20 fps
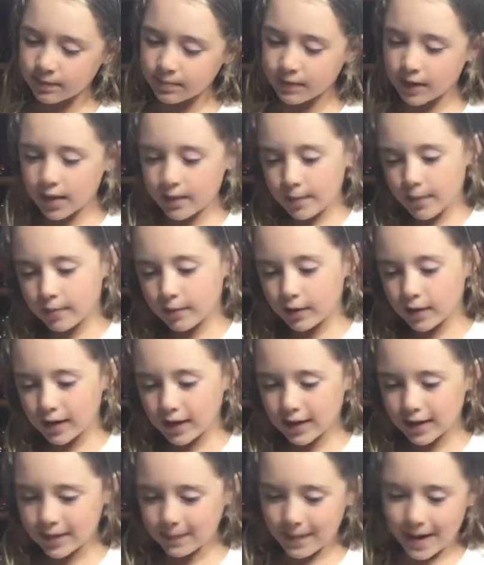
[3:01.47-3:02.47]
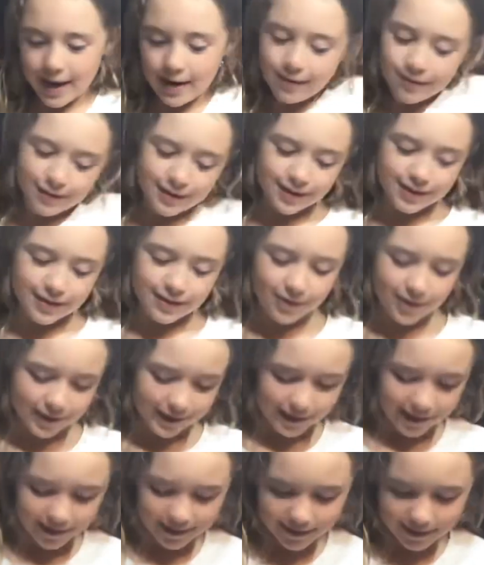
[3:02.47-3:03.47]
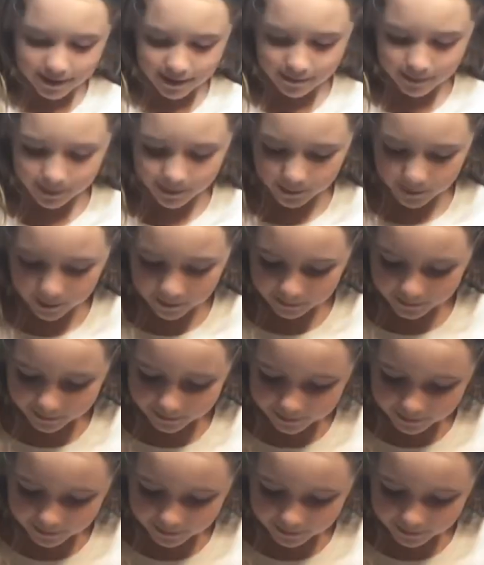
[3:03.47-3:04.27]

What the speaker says: not bubble up. I don't really know. I think it's going to bubble up like the